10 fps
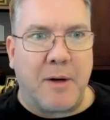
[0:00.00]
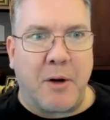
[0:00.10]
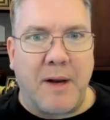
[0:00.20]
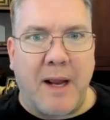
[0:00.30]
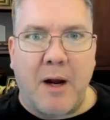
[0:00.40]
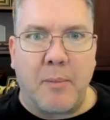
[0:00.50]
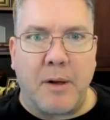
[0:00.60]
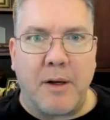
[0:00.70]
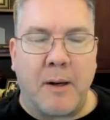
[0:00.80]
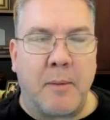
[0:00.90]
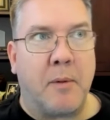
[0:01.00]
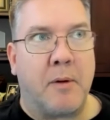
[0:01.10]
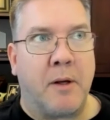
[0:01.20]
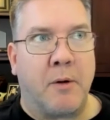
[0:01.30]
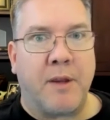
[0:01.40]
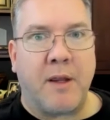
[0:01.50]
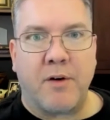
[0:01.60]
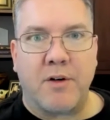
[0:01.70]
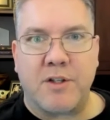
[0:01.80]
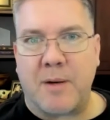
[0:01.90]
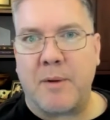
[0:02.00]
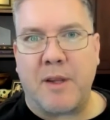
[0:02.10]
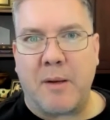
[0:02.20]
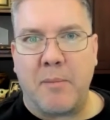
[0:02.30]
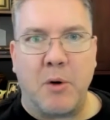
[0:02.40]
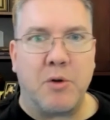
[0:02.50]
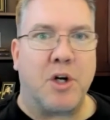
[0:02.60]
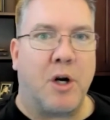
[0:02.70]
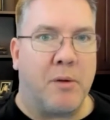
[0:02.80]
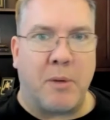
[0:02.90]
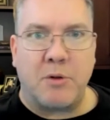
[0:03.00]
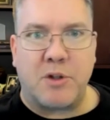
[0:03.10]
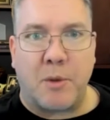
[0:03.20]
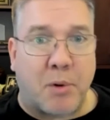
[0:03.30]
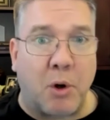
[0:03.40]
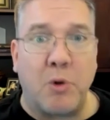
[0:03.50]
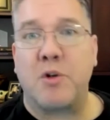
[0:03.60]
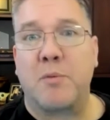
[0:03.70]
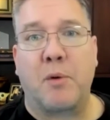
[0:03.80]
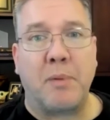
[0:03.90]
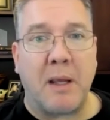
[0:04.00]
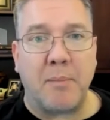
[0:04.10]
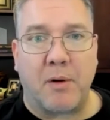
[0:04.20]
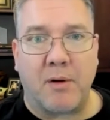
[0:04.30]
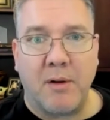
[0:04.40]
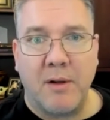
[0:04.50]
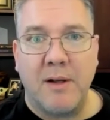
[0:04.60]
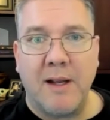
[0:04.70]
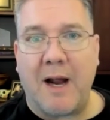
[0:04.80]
you know, now, but you know, these are some of the most approachable people